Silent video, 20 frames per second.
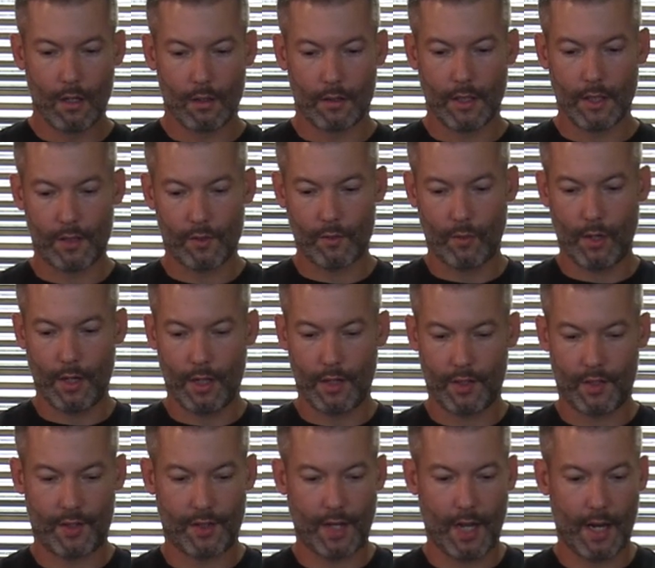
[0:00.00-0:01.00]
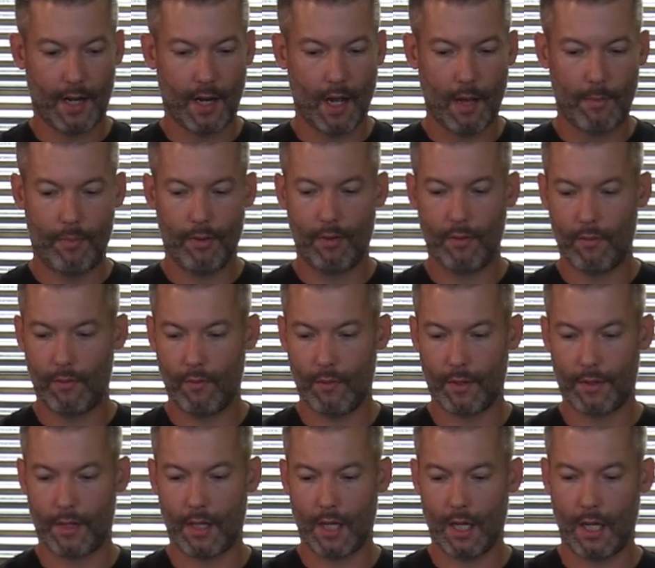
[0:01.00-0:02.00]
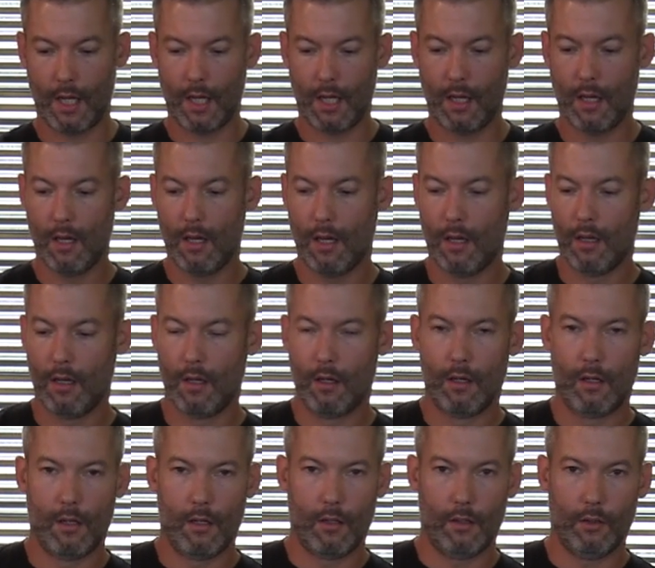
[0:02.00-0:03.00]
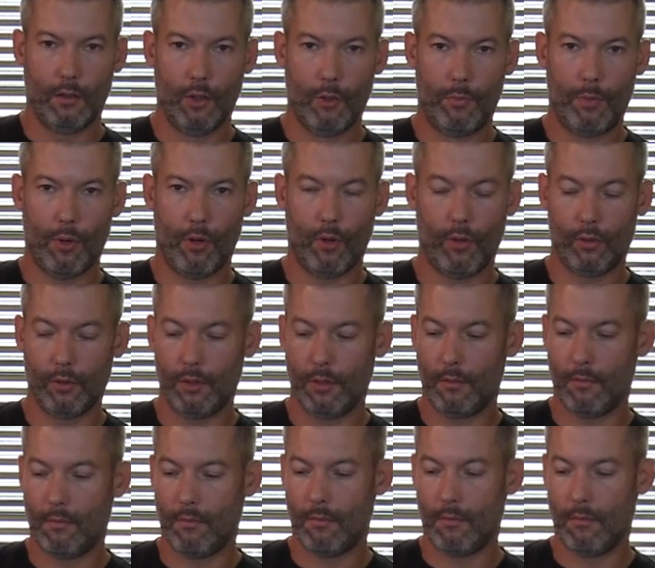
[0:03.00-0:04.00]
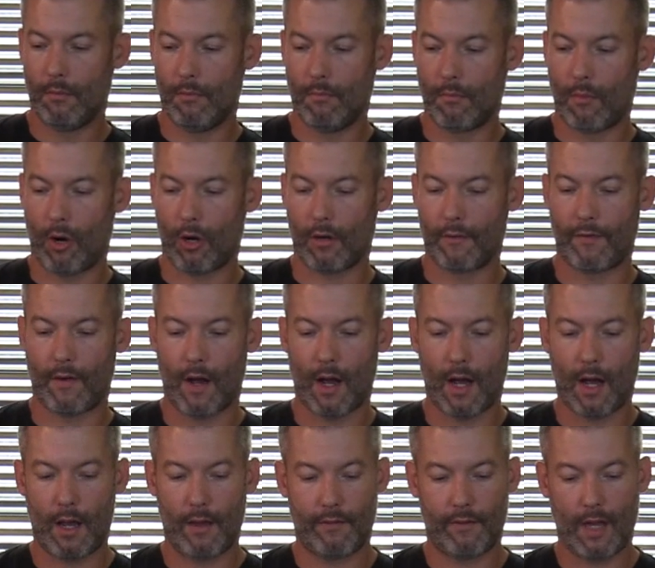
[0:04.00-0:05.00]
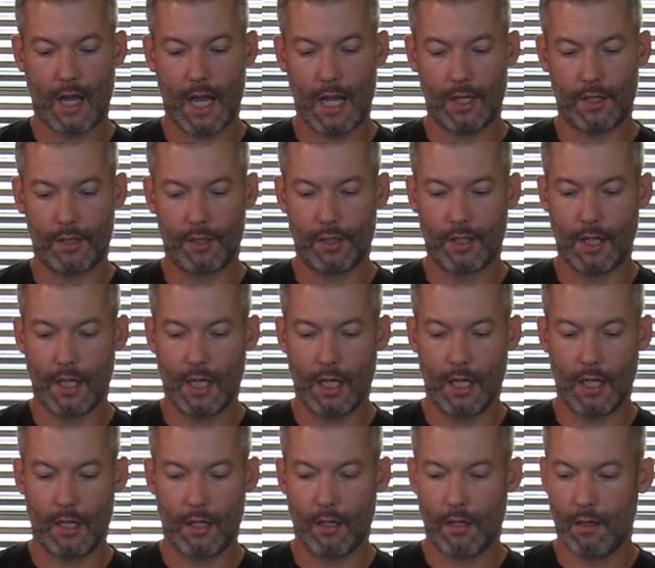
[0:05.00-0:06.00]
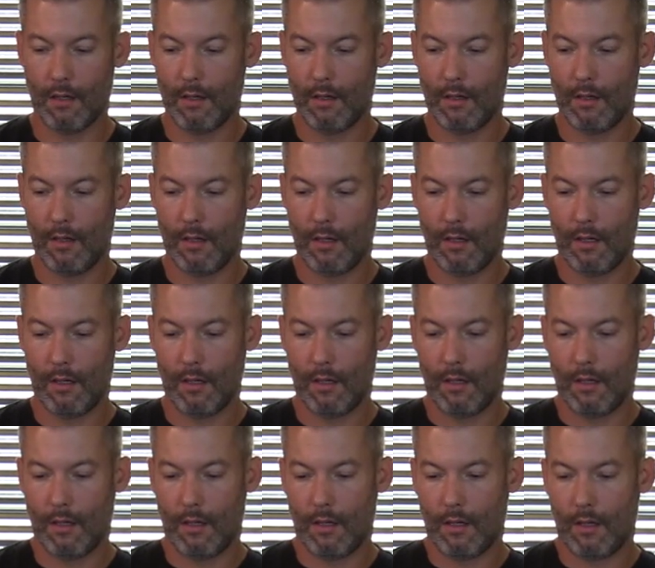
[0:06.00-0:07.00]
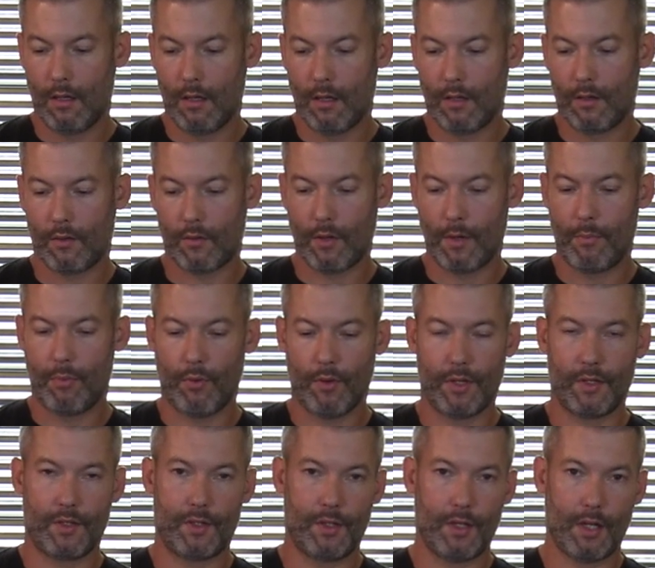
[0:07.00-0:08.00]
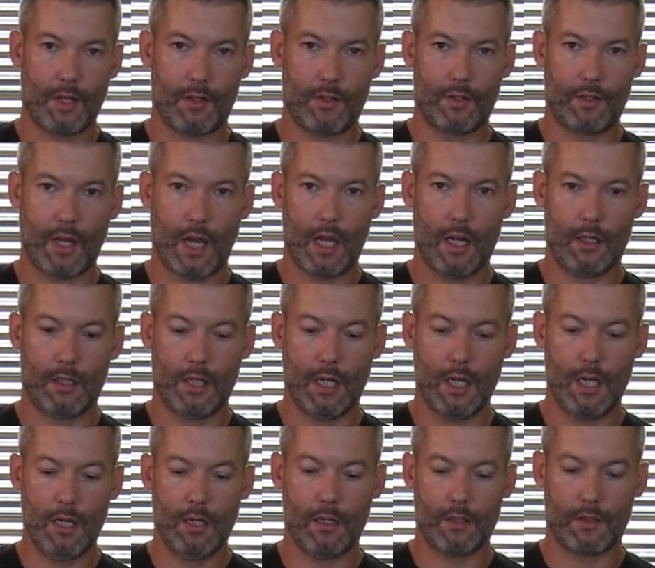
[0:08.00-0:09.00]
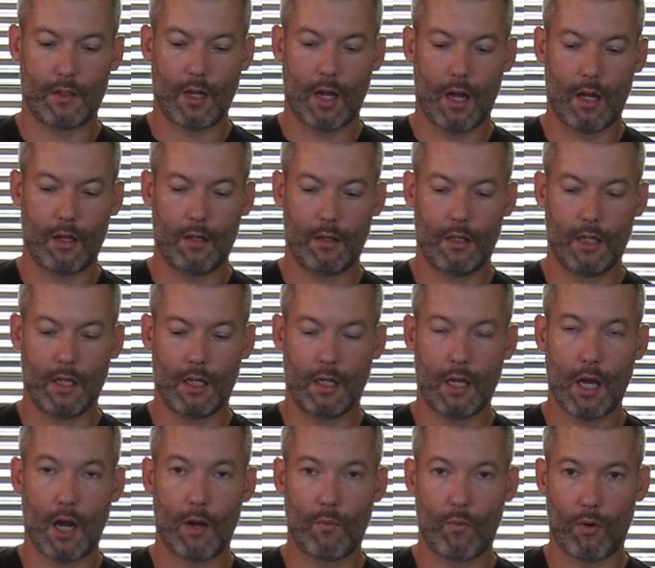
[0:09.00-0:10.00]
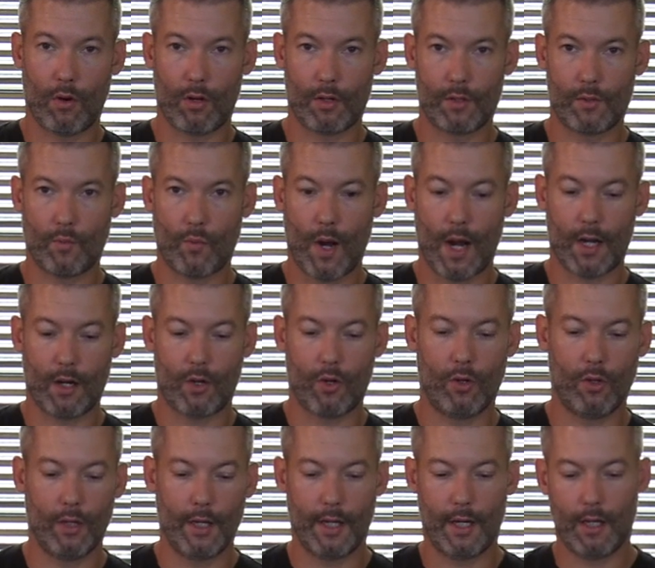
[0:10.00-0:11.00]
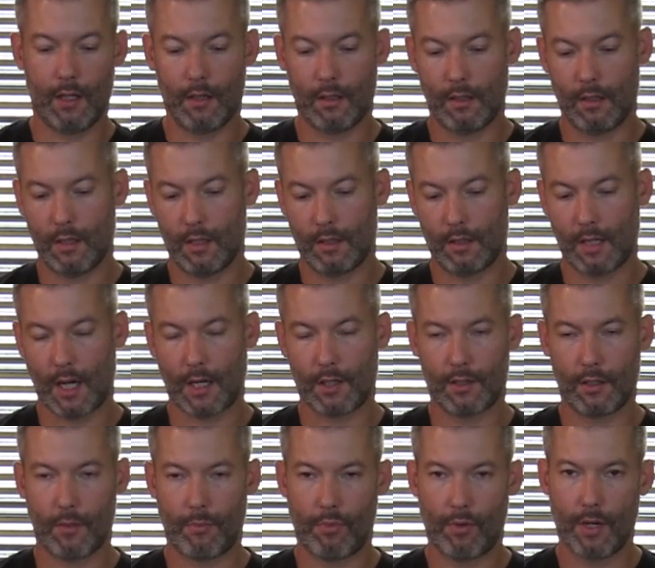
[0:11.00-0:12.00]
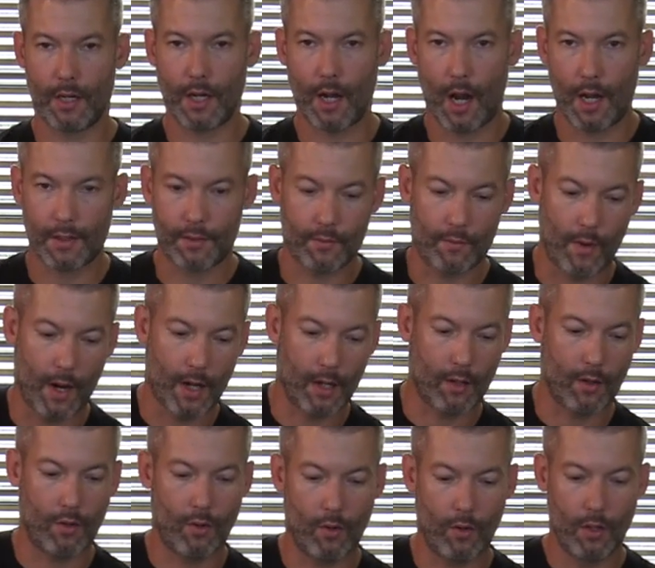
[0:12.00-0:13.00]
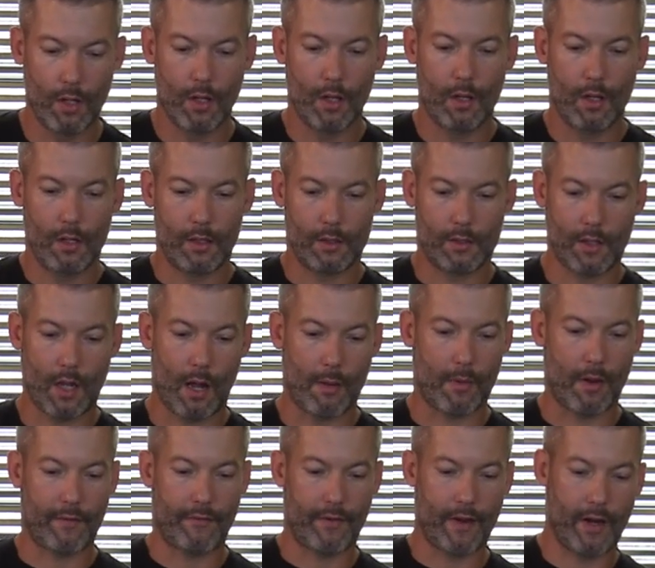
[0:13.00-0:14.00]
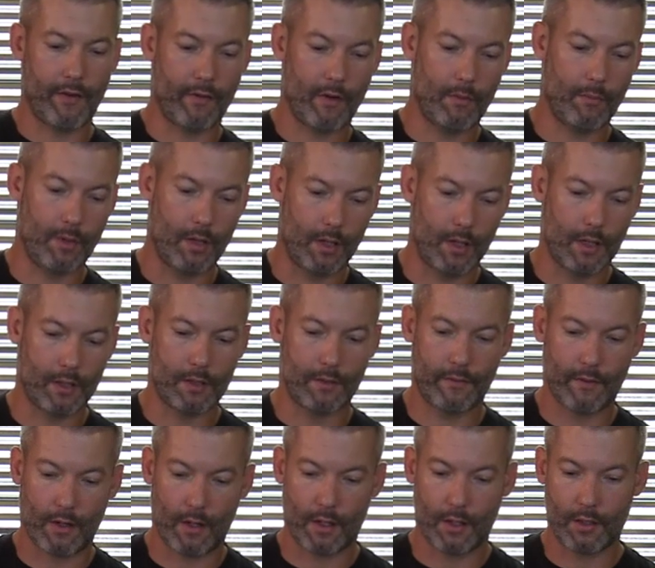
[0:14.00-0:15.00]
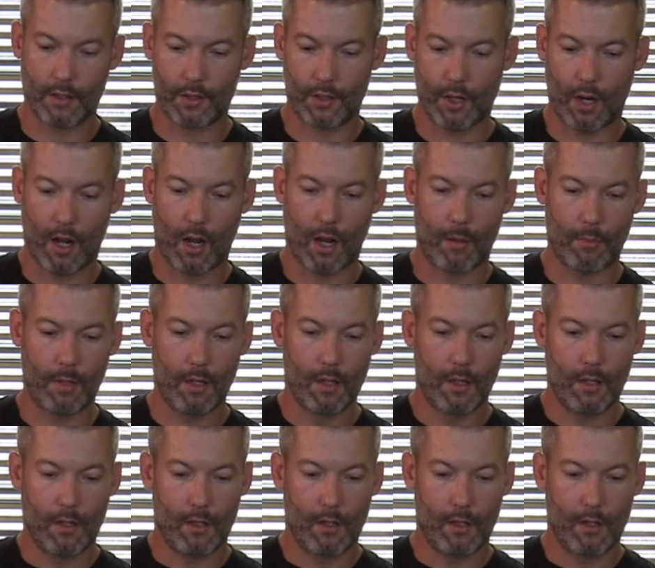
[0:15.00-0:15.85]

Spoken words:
This one is set up with a loopholed Mark V HD 3.6 to 18. It's got the Gunworks reticle in it. It's actually a pretty nice reticle. It's not my favorite, but it does a very good job